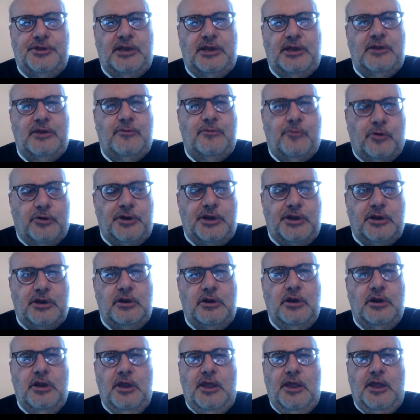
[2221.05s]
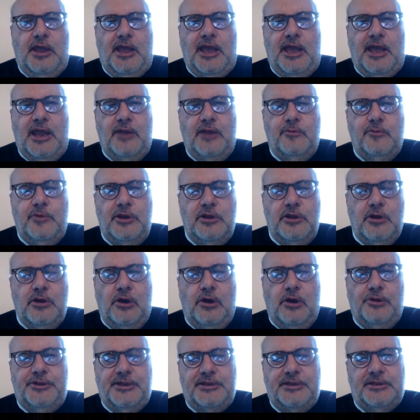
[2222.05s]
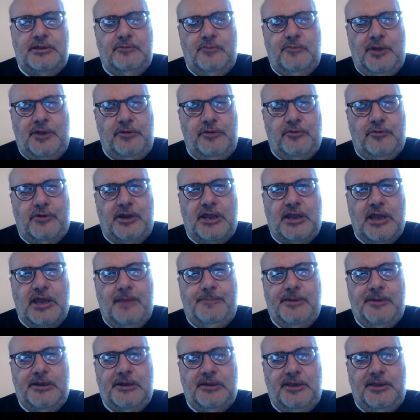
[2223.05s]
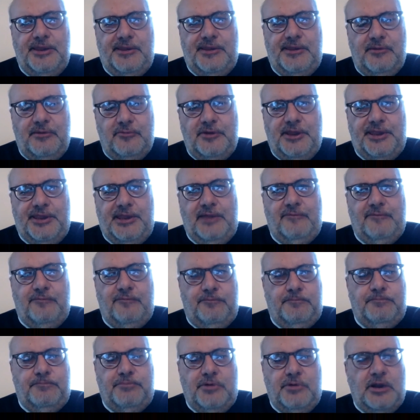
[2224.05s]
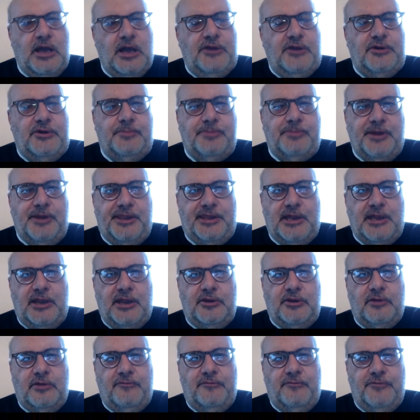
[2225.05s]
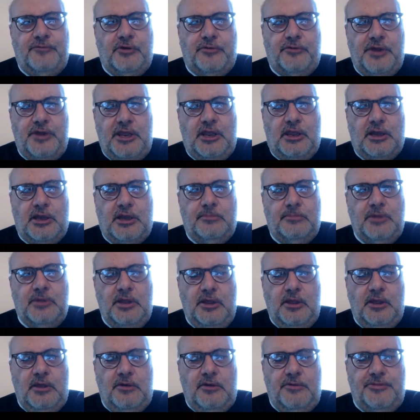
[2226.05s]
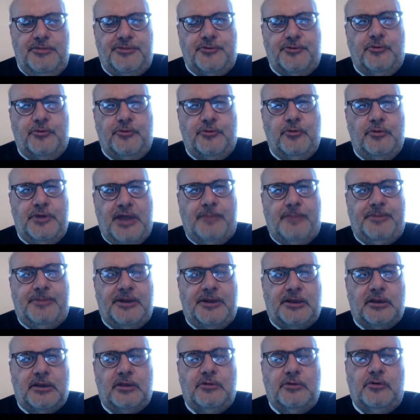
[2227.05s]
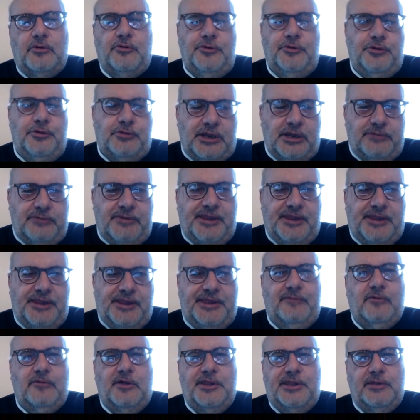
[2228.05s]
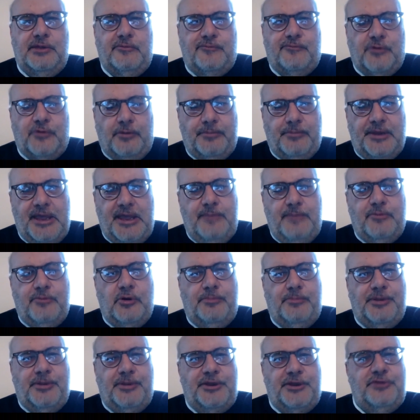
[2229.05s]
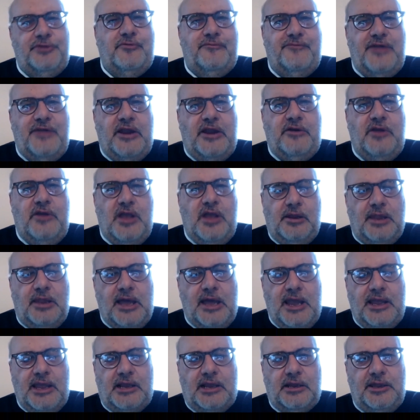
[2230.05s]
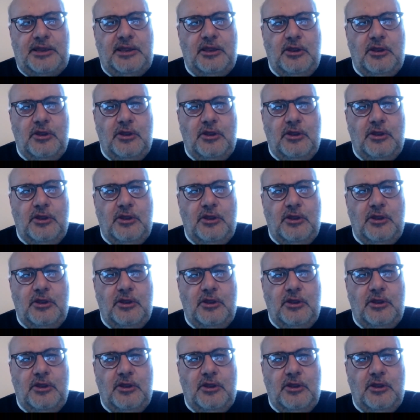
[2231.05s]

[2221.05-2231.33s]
than a worker, and we know that when you're a capitalist, you receive 100% of your income through capital, or you can receive also from labor, but you're very unlikely